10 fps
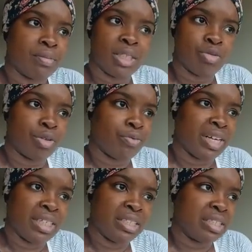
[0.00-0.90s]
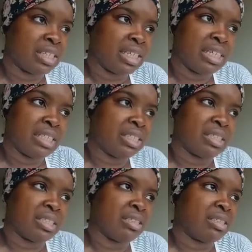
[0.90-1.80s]
This revenge shit is
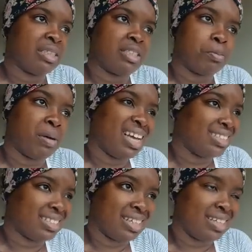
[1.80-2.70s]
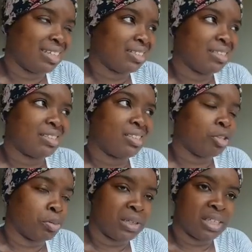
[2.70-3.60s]
just, it's petty, it's
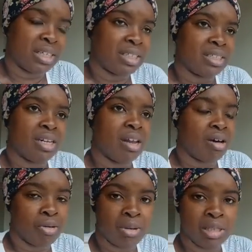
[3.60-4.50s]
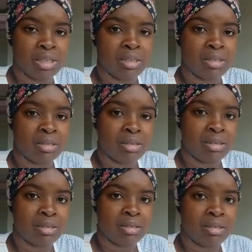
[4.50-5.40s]
stupid, it's low.
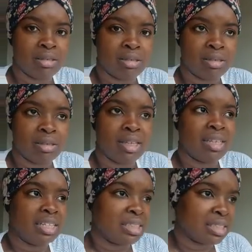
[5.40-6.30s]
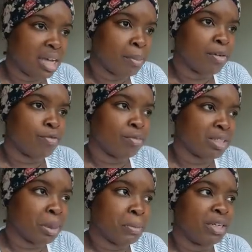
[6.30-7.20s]
And this is coming from
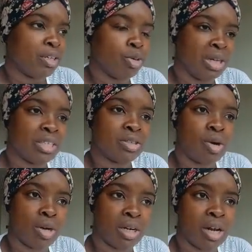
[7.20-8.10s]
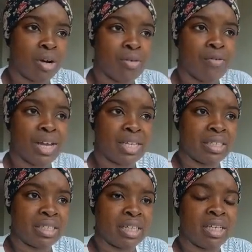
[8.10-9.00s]
somebody who has gotten her
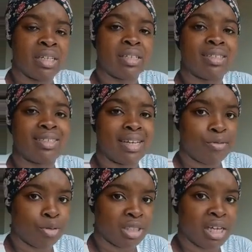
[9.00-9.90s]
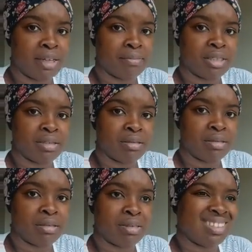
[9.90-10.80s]
revenge several times.
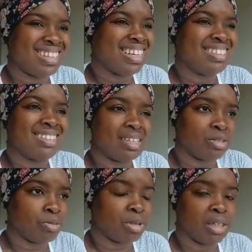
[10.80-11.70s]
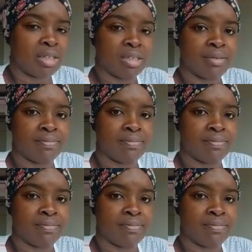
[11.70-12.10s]
It doesn't work.